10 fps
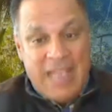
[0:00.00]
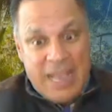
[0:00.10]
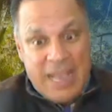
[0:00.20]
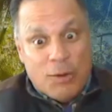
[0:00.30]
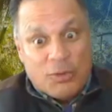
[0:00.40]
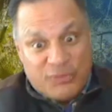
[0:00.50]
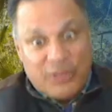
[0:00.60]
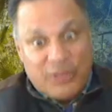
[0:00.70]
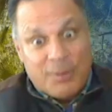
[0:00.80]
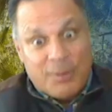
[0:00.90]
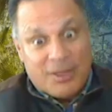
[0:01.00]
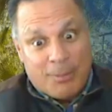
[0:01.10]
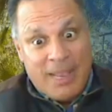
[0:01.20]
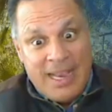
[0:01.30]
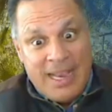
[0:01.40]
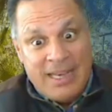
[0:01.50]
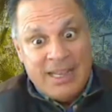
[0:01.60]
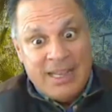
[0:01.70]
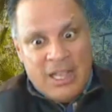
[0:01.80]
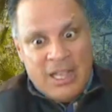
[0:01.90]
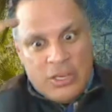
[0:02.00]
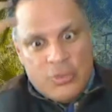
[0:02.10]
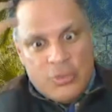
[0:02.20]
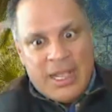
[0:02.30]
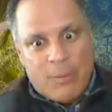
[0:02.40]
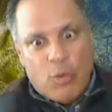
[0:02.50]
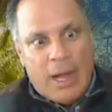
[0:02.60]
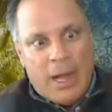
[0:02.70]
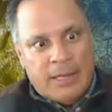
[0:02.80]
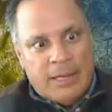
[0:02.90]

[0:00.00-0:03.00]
and almost feel a little bit of the pain, you get what?